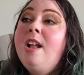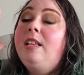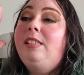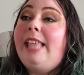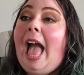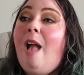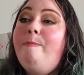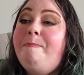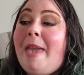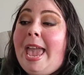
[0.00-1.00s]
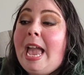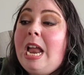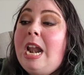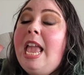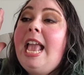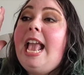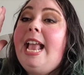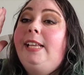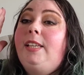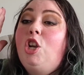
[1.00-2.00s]
Because that man
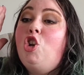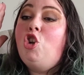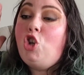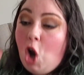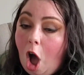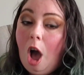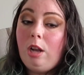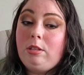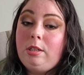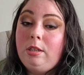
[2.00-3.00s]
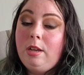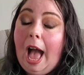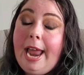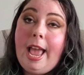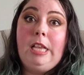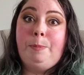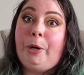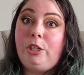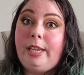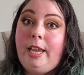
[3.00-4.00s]
is not a nice
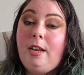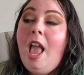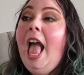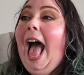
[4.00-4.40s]
person.